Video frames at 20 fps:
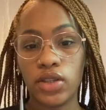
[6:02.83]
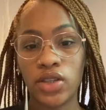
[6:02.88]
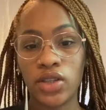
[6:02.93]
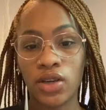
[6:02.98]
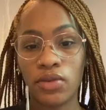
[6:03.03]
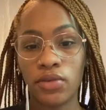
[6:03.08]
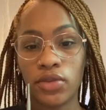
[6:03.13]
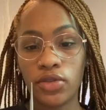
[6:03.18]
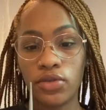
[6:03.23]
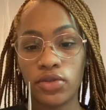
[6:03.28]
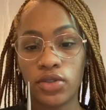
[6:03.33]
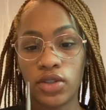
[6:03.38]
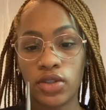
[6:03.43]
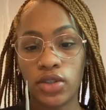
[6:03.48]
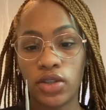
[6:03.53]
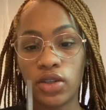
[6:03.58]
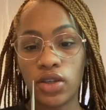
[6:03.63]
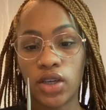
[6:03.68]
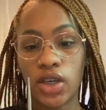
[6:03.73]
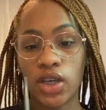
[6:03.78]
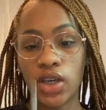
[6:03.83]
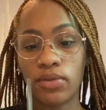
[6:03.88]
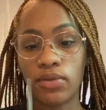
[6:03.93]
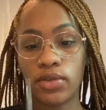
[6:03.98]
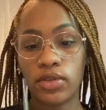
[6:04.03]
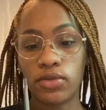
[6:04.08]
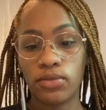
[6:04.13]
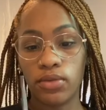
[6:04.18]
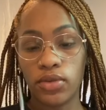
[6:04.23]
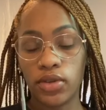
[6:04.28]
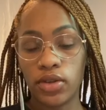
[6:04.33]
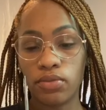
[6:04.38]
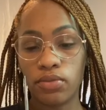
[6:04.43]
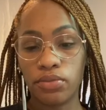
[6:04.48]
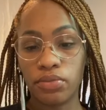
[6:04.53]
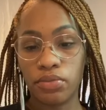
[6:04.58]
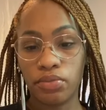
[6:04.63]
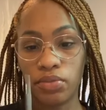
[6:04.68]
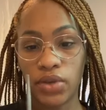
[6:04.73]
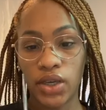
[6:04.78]
I was using did not have this wooden
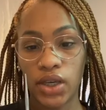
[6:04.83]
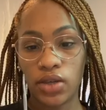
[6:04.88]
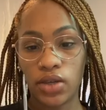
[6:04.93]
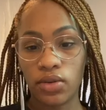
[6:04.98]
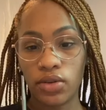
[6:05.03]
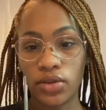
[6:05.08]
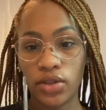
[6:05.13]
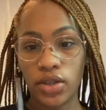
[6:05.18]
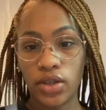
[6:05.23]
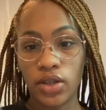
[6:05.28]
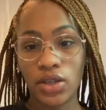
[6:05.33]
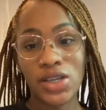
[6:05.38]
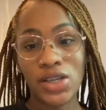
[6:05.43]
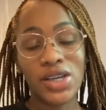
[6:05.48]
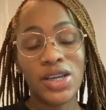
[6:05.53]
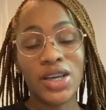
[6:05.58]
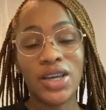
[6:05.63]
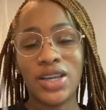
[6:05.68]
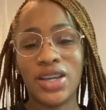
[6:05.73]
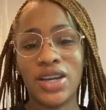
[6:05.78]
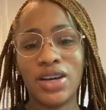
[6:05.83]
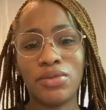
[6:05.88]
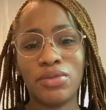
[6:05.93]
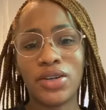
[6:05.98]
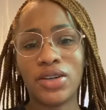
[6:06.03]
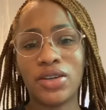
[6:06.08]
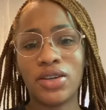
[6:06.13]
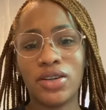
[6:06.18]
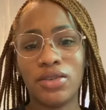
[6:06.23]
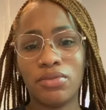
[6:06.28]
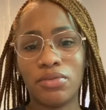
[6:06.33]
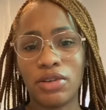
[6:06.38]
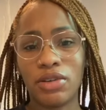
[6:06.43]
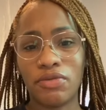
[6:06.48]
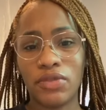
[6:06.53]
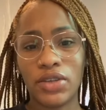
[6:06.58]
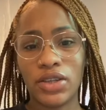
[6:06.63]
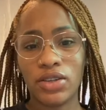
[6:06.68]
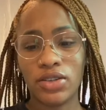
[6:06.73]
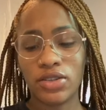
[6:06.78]
peck on there, and I would cut my
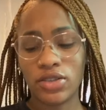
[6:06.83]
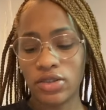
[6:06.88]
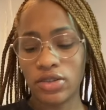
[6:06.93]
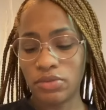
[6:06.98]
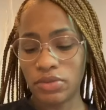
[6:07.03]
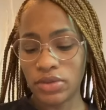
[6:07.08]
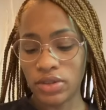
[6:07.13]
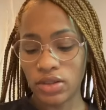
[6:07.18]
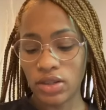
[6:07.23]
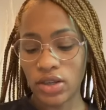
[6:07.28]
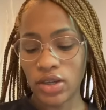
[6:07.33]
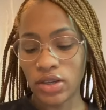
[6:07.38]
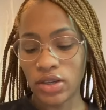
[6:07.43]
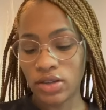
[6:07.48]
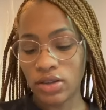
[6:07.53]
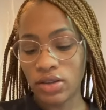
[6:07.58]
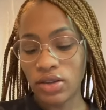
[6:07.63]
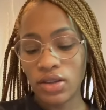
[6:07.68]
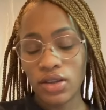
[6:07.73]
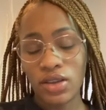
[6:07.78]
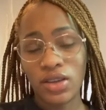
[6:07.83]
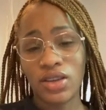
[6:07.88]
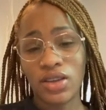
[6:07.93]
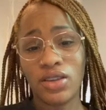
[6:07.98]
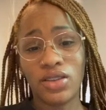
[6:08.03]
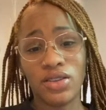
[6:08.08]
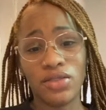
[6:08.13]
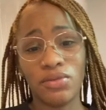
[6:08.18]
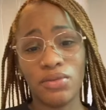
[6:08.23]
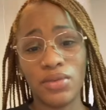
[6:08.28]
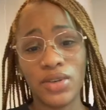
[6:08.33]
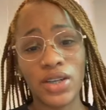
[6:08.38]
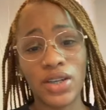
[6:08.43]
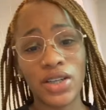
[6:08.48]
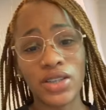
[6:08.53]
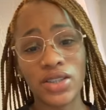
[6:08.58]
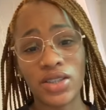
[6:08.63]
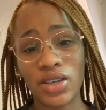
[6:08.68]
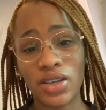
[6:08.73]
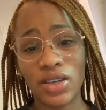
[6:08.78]
fingers up a lot. And when I
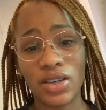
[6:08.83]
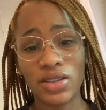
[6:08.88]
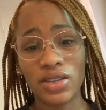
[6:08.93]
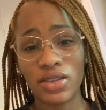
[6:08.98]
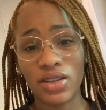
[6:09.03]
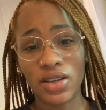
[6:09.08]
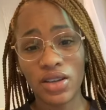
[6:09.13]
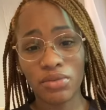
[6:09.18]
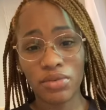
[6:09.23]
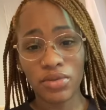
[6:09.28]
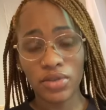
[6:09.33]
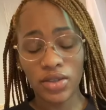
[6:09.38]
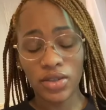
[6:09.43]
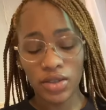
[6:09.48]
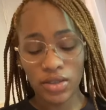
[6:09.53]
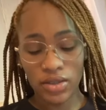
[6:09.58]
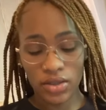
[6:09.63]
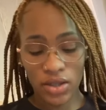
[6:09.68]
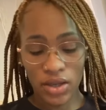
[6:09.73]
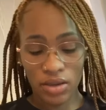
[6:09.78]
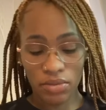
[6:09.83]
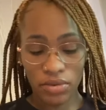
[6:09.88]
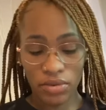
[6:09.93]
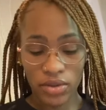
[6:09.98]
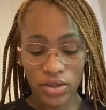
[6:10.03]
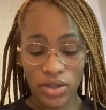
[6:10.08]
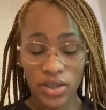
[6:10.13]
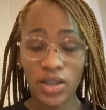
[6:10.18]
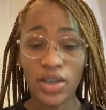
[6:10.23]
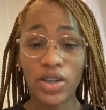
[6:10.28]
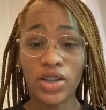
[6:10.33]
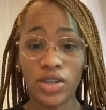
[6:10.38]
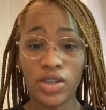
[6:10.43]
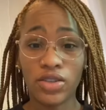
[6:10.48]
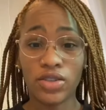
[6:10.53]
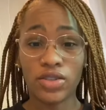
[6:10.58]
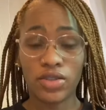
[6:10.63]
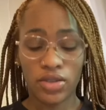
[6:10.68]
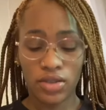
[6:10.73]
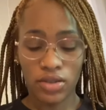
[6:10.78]
say it's not pretty, it's not pretty. It
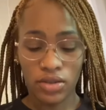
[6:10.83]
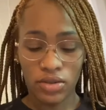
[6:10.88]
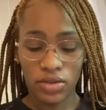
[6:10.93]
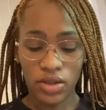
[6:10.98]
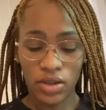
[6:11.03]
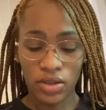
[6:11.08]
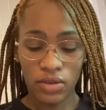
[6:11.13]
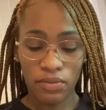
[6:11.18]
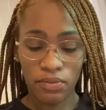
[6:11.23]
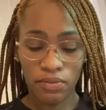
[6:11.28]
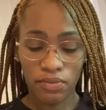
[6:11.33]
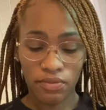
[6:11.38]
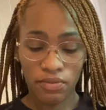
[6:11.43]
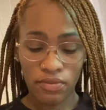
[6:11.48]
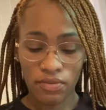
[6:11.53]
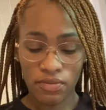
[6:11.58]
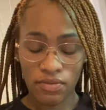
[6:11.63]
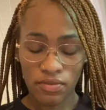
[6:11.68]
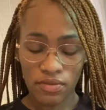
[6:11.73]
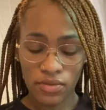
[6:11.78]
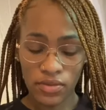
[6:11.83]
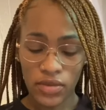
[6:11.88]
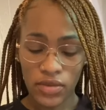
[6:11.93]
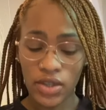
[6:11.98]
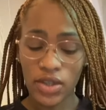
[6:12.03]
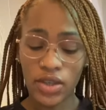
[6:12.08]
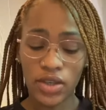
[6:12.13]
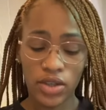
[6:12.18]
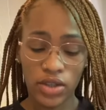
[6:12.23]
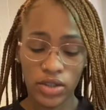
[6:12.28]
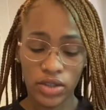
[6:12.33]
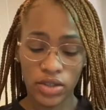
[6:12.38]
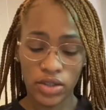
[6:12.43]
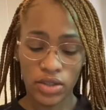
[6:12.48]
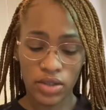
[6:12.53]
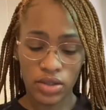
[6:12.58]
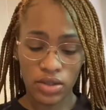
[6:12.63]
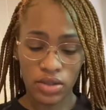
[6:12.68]
hurts. Okay, it hurts.